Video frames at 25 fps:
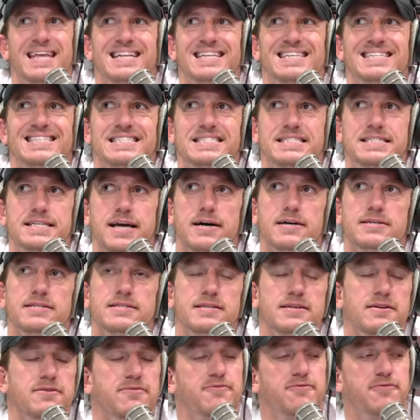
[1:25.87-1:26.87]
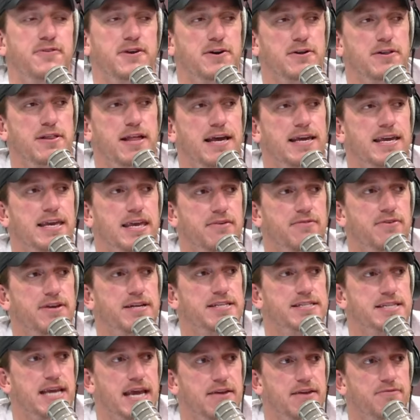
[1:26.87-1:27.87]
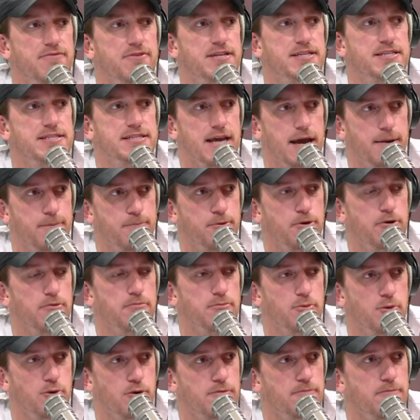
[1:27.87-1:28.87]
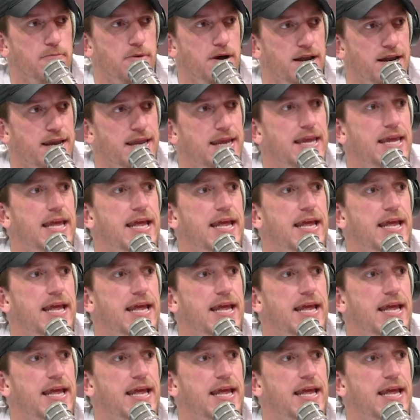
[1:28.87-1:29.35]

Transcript: Doesn't it feel like giving David Tepper more money?